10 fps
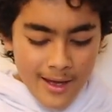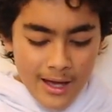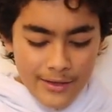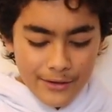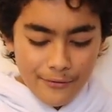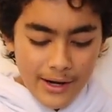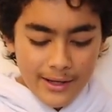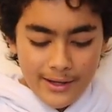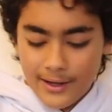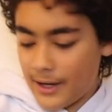And then right
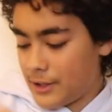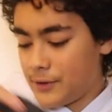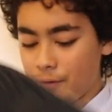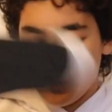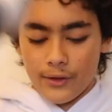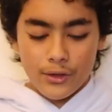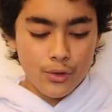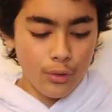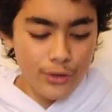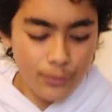here, guys, you've got the
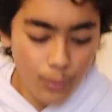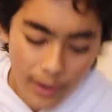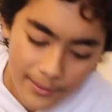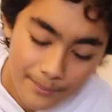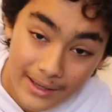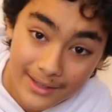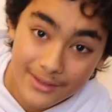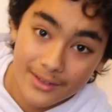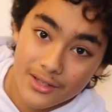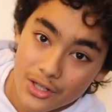Jordan 1 mid
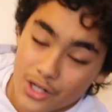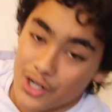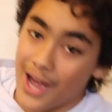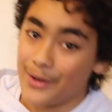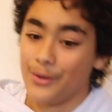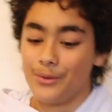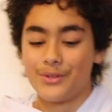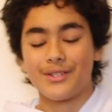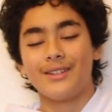shadows.